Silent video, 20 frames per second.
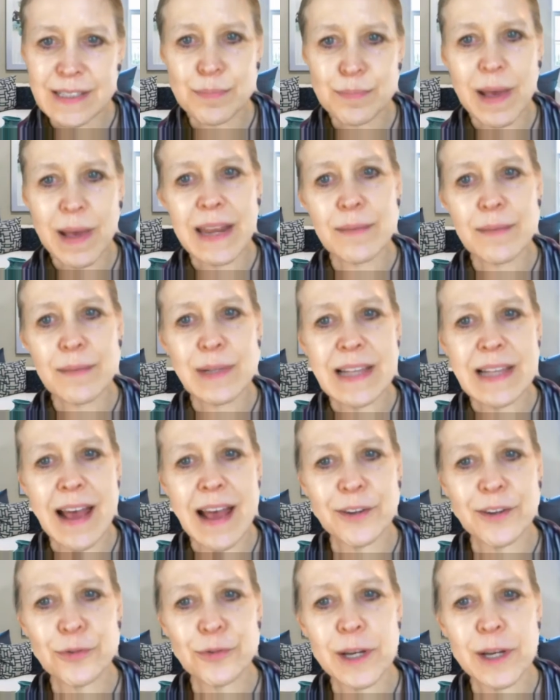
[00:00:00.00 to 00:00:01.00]
my name is
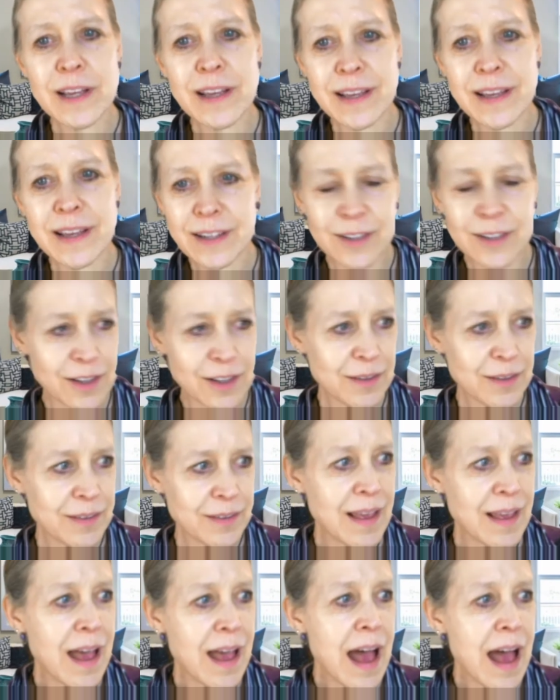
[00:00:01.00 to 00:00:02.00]
Andrea Hickel.
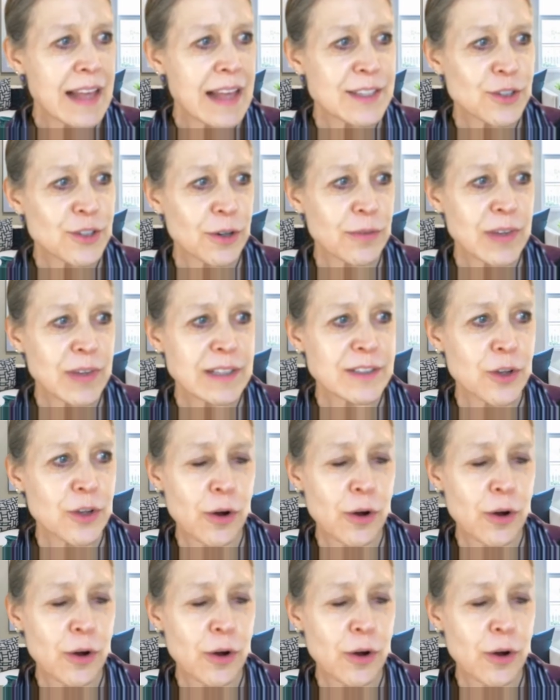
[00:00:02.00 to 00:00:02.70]
I serve as